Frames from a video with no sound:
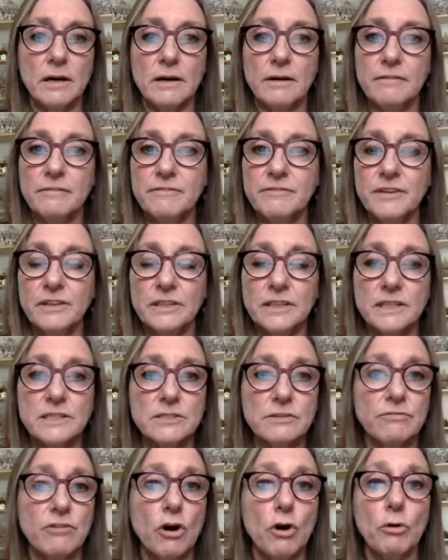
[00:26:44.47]
feelings
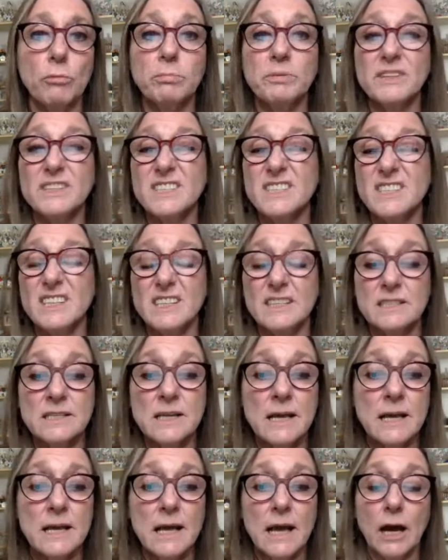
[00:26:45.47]
of hopelessness,
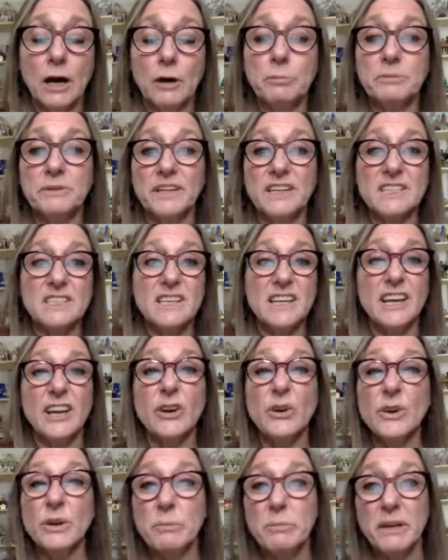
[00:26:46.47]
helplessness,
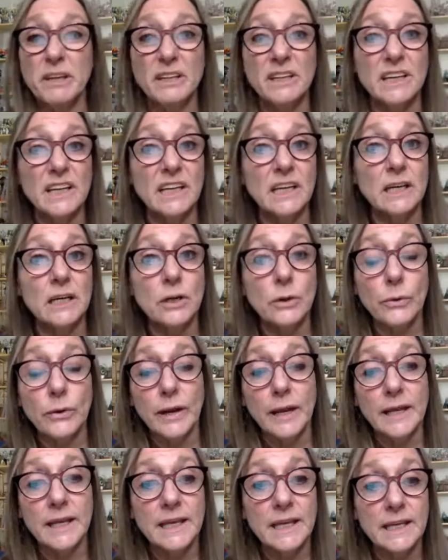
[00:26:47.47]
irritability,
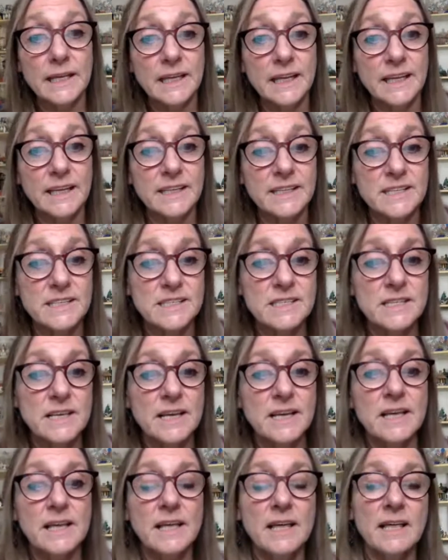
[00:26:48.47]
crankiness.
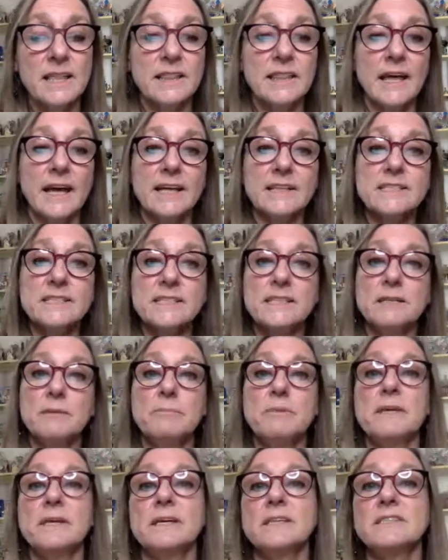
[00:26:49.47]
That's going to
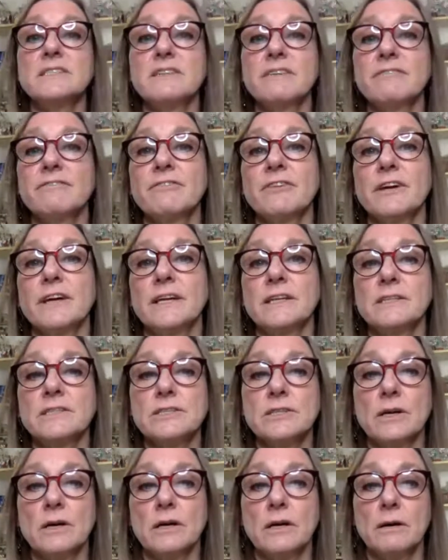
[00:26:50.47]
be a different
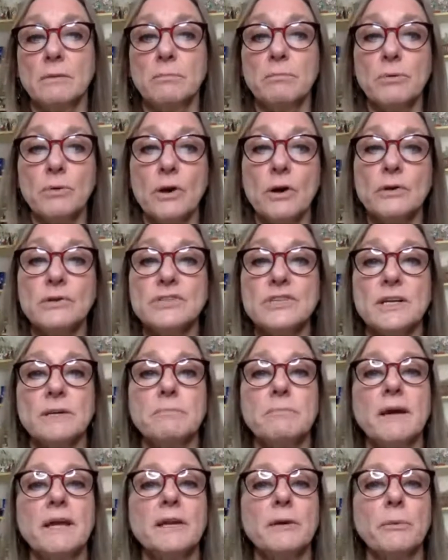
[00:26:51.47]
approach in
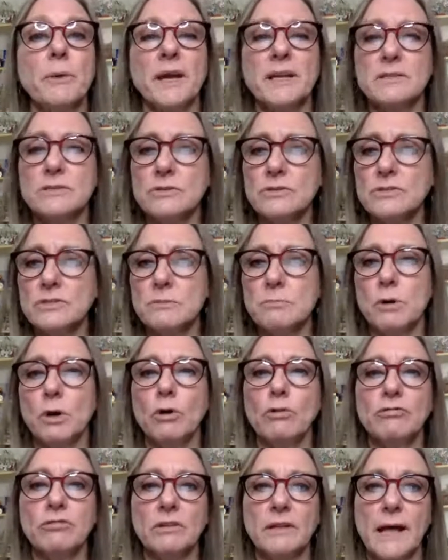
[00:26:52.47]
many ways. There's some
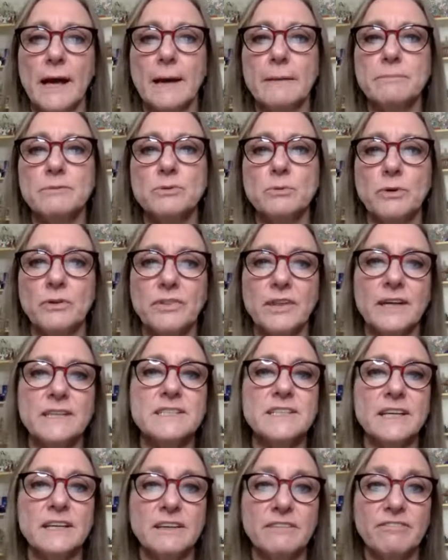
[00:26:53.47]
overlaps with
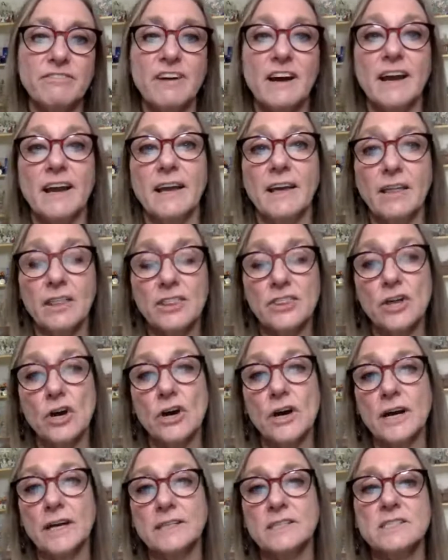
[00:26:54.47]
identifying
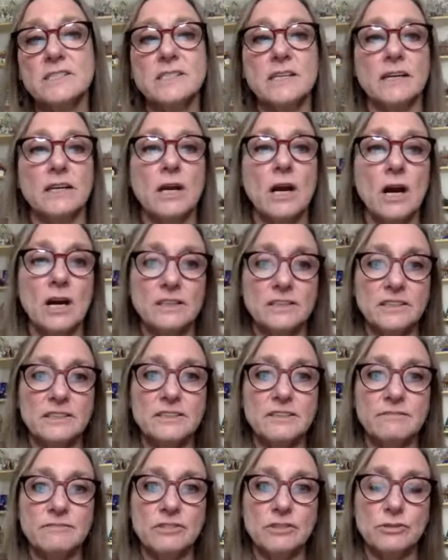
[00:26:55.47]
thoughts and
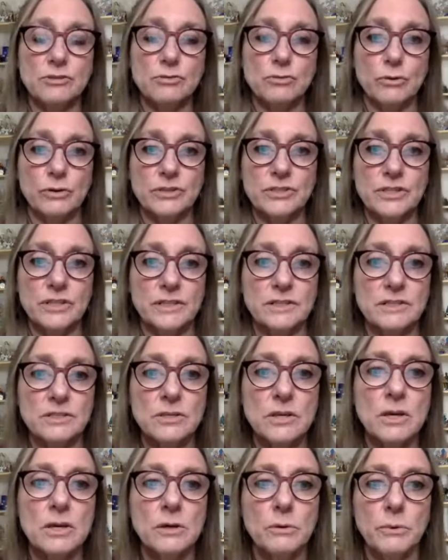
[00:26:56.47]
cognitive distortions.
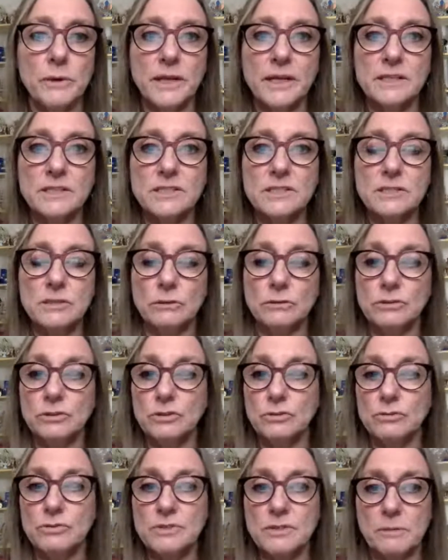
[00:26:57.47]
We can still do
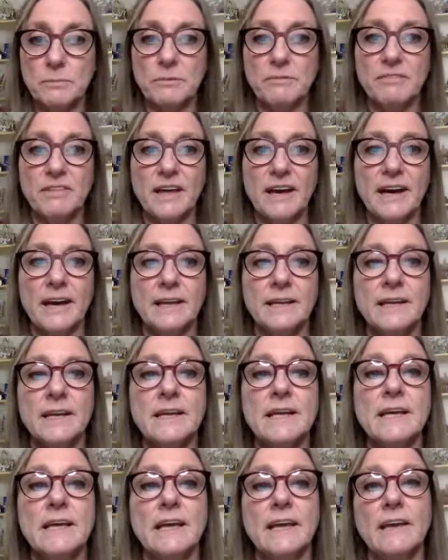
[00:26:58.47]
some of that
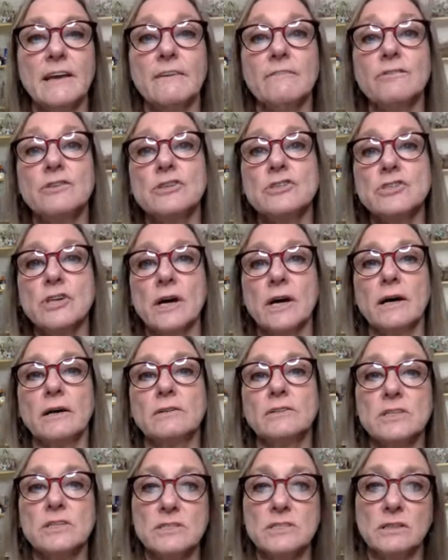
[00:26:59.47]
if the child
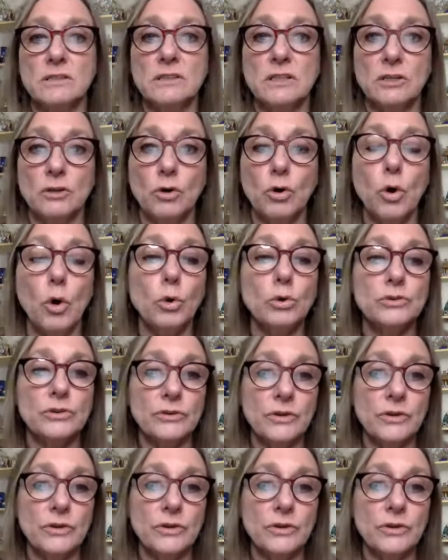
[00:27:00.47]
is a little older